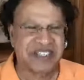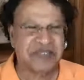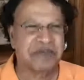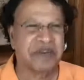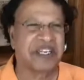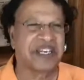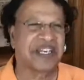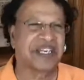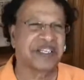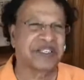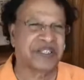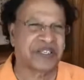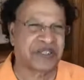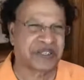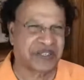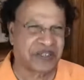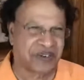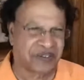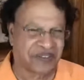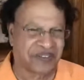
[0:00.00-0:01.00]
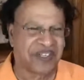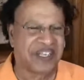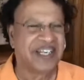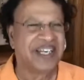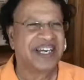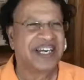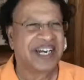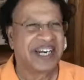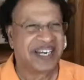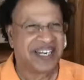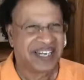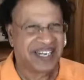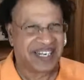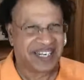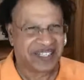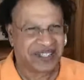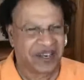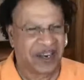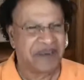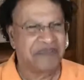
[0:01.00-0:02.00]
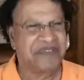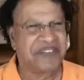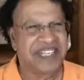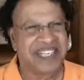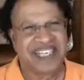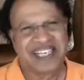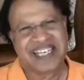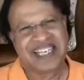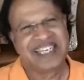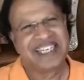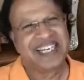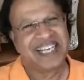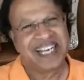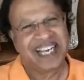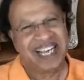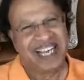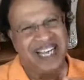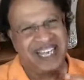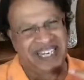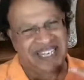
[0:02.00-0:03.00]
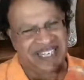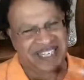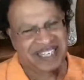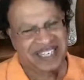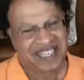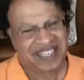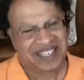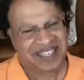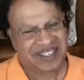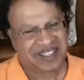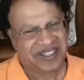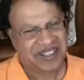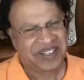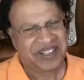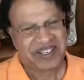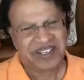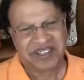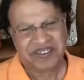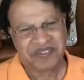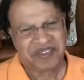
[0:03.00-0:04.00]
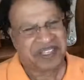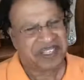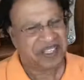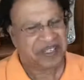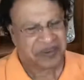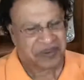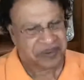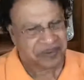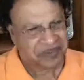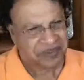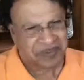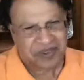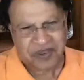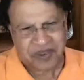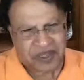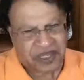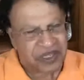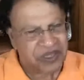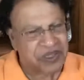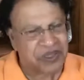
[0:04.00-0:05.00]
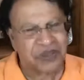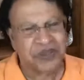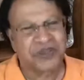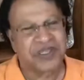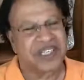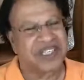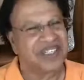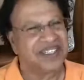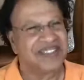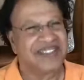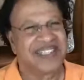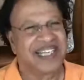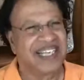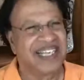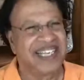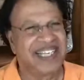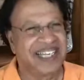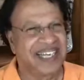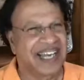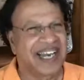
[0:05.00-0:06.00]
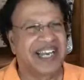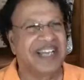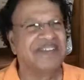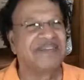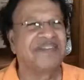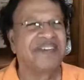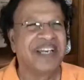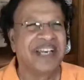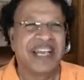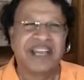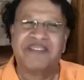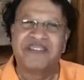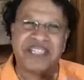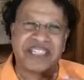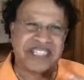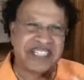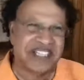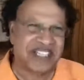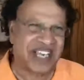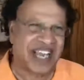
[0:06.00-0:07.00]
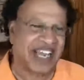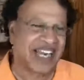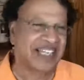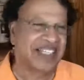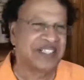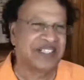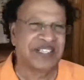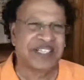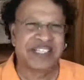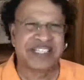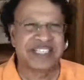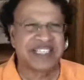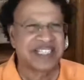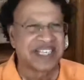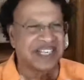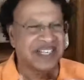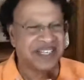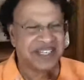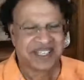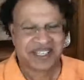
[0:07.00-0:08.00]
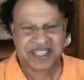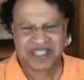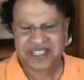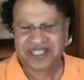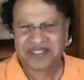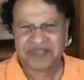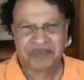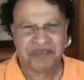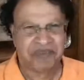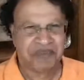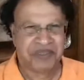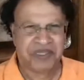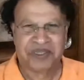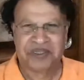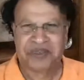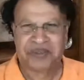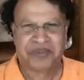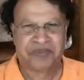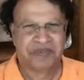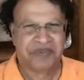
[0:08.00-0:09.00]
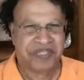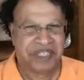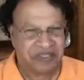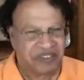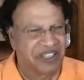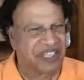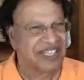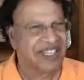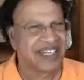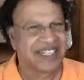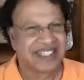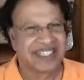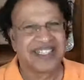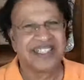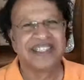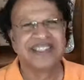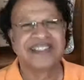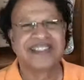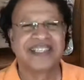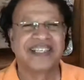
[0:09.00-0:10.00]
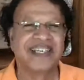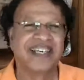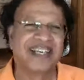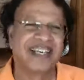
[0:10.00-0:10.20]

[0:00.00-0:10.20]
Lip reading: experiences of adopting it, and going through the daily life with the challenges, difficulties,